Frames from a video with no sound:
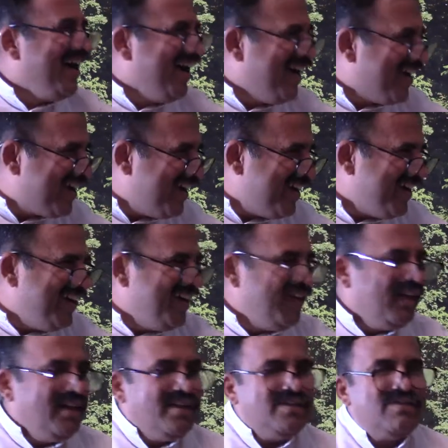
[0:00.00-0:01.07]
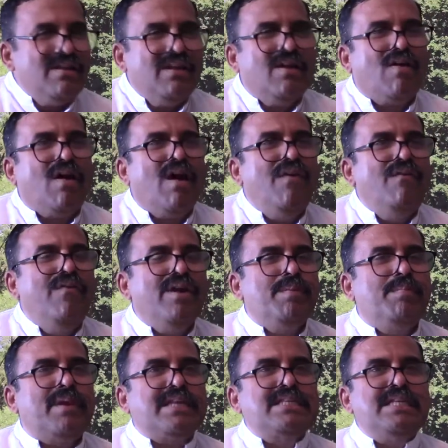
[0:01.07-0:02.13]
Right? So the
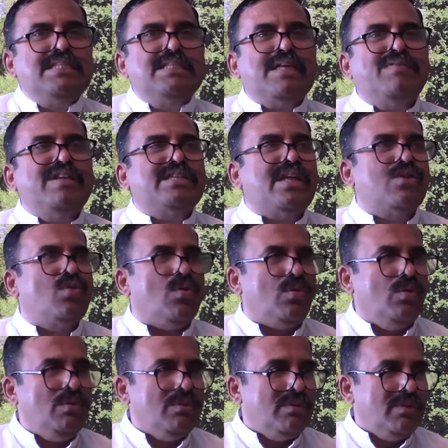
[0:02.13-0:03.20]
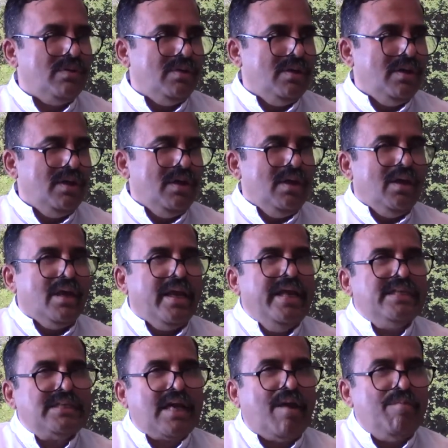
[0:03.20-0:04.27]
presence of the Sadguru,
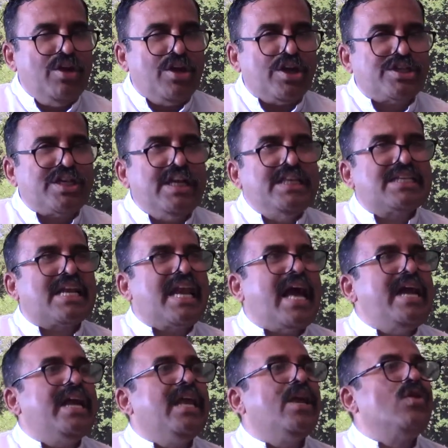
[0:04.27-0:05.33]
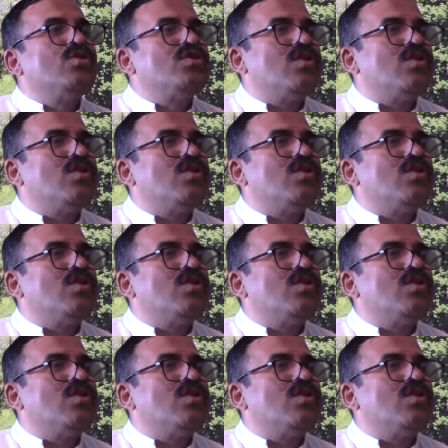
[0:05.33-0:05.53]
his communication, his clarity gives you